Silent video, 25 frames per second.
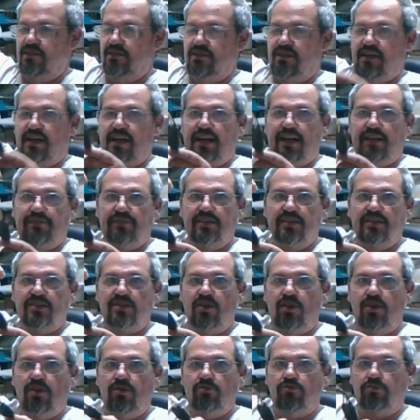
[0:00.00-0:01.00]
I got this
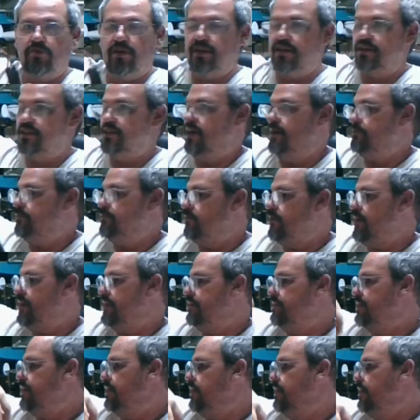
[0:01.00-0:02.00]
whole rigged up, ready
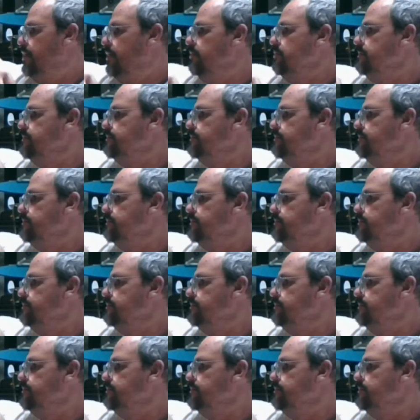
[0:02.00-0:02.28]
to go.